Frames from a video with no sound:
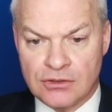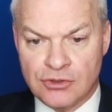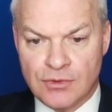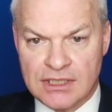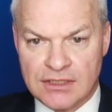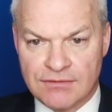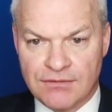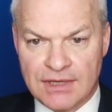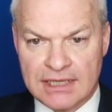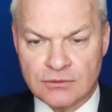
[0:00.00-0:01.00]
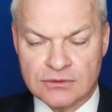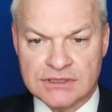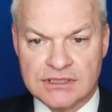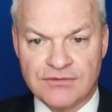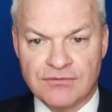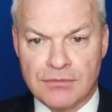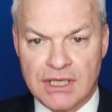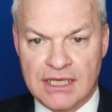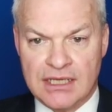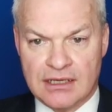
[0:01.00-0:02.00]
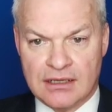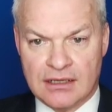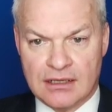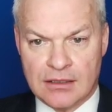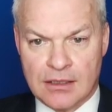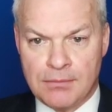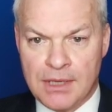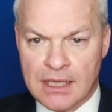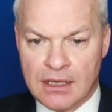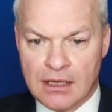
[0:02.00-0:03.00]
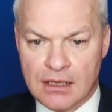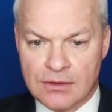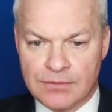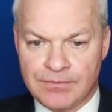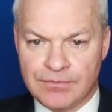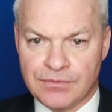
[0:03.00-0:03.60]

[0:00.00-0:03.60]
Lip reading: Do any of the vowels give me a bingo?